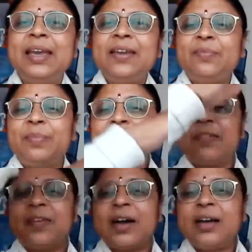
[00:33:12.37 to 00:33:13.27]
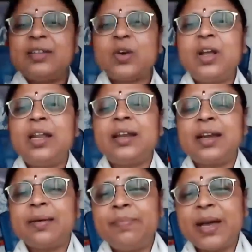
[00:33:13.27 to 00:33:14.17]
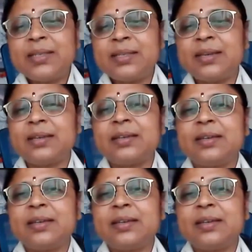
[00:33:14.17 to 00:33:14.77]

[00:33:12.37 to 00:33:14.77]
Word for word: If Bhagwan is all encompassing,